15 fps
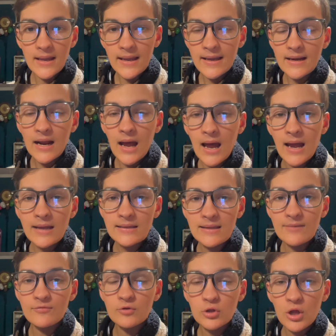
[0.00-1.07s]
and a high
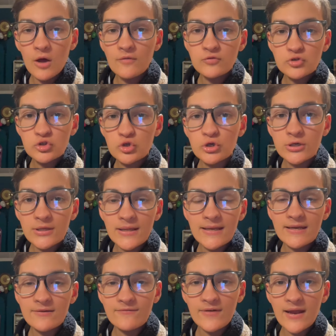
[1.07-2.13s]
level of
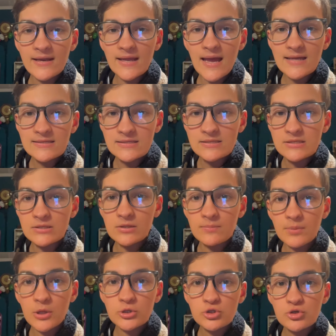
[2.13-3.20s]
circulating fatty acids in the
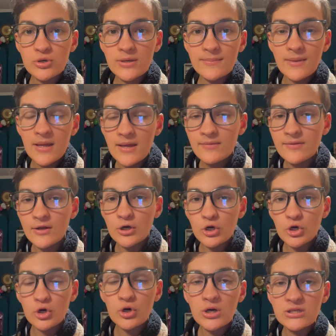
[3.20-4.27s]
bloodstream that
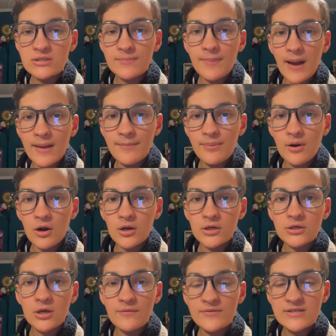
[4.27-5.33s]
occur as a byproduct
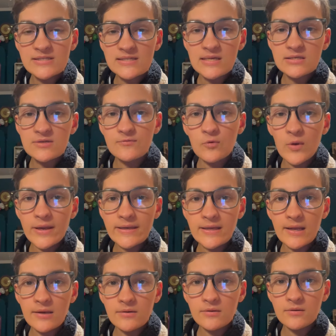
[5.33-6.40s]
of excessive weight gain.